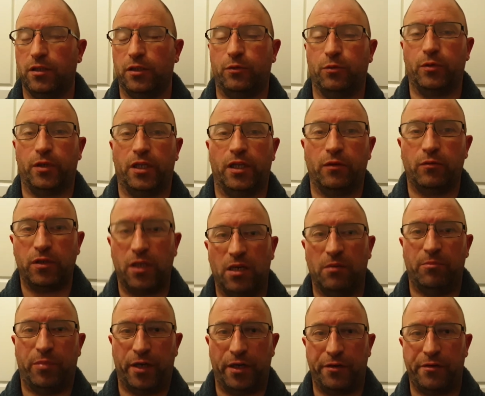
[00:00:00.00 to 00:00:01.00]
allow you to
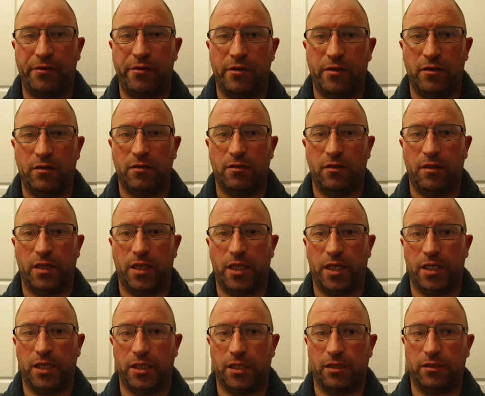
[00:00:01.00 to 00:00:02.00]
burn
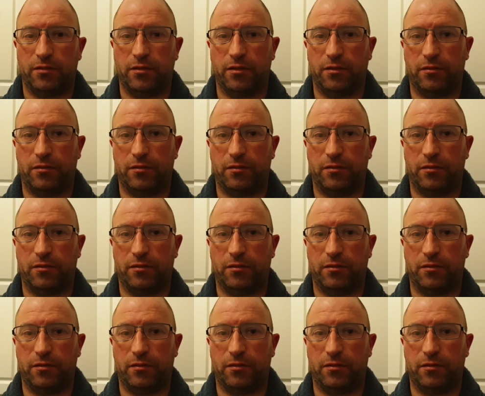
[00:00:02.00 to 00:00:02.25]
the